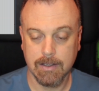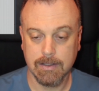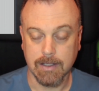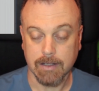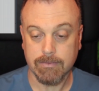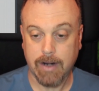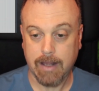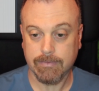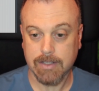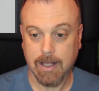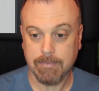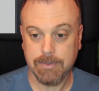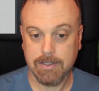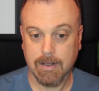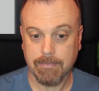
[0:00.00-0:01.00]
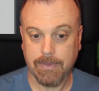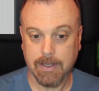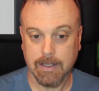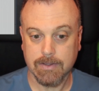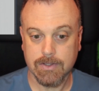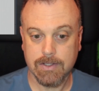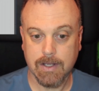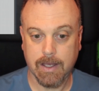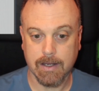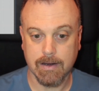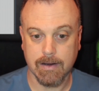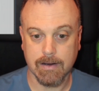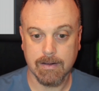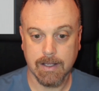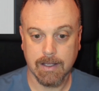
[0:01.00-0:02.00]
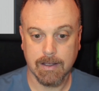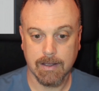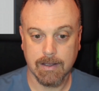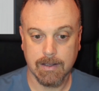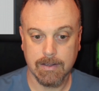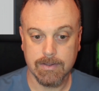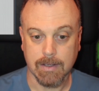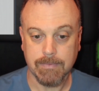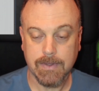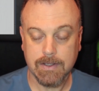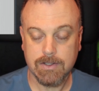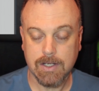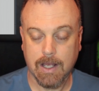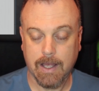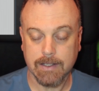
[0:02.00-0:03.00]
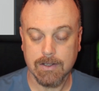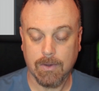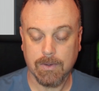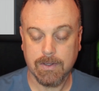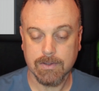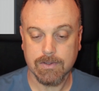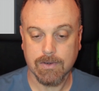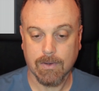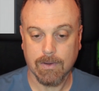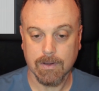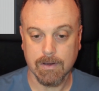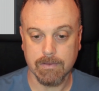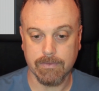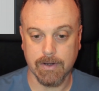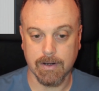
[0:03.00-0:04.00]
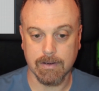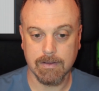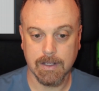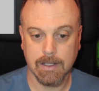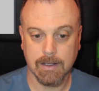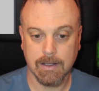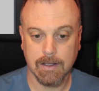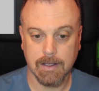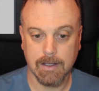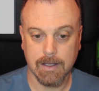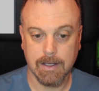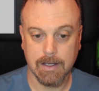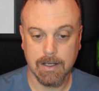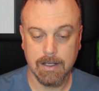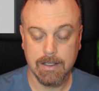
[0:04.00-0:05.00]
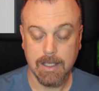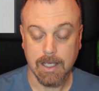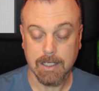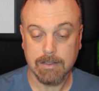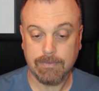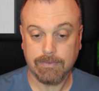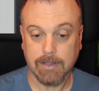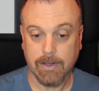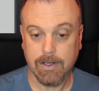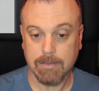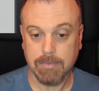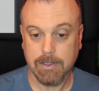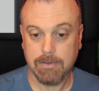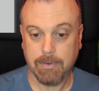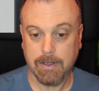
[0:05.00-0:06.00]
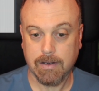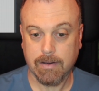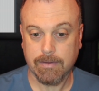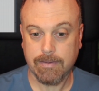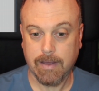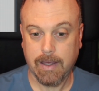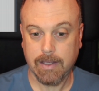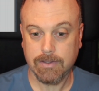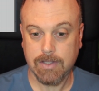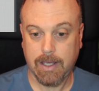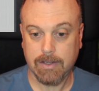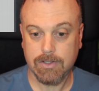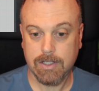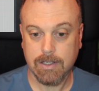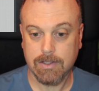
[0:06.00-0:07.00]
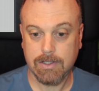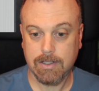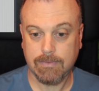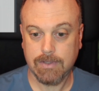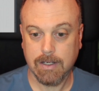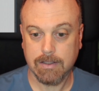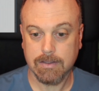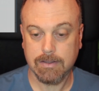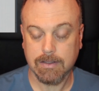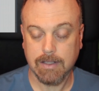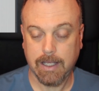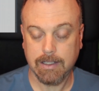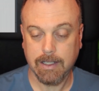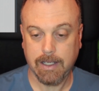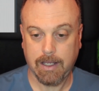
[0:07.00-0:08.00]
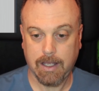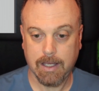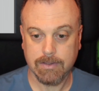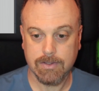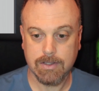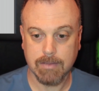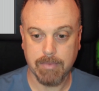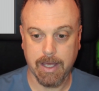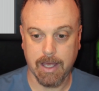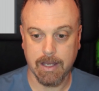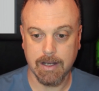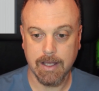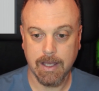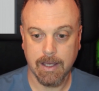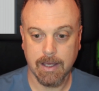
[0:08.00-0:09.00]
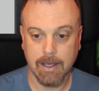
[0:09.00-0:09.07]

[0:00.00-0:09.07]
It revved up something inside her, something she had no control over. Heat flooded between her thighs as she shifted slightly against the bed.